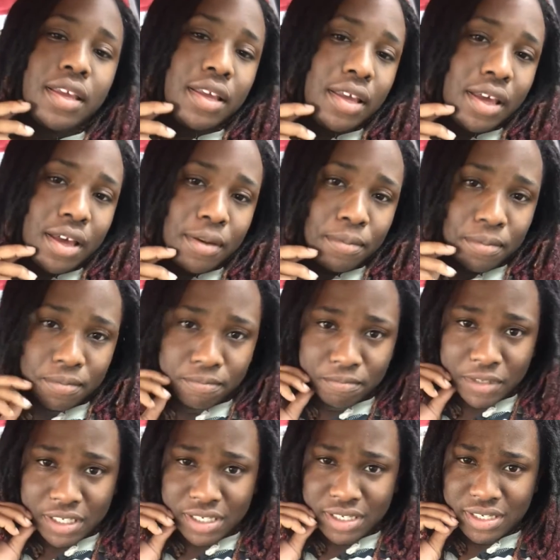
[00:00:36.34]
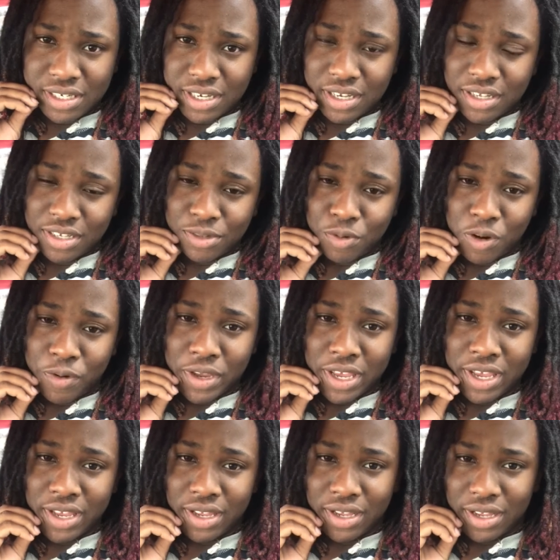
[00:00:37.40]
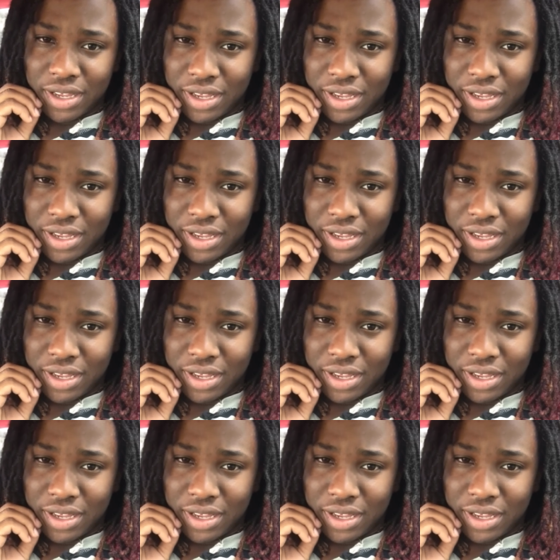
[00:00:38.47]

yeah, this is uh, this is where we at.